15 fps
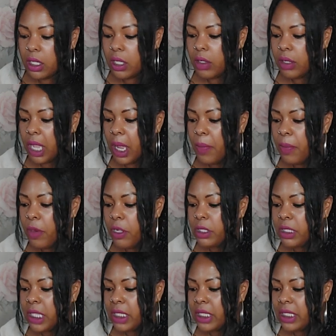Okay,
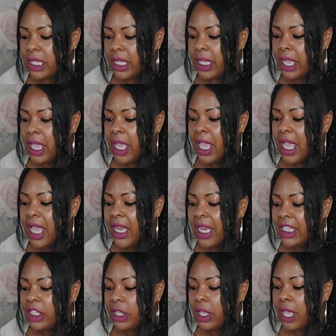protest as in,
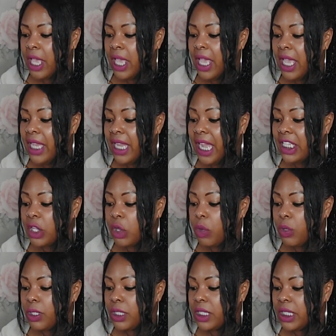inad
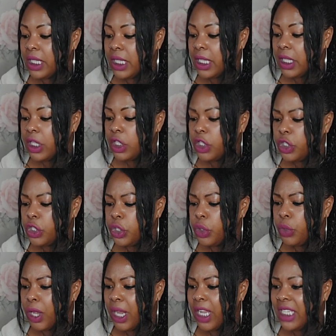inadequacy,
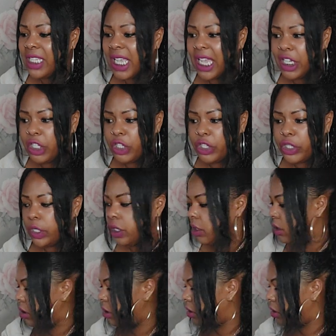sue, and attention.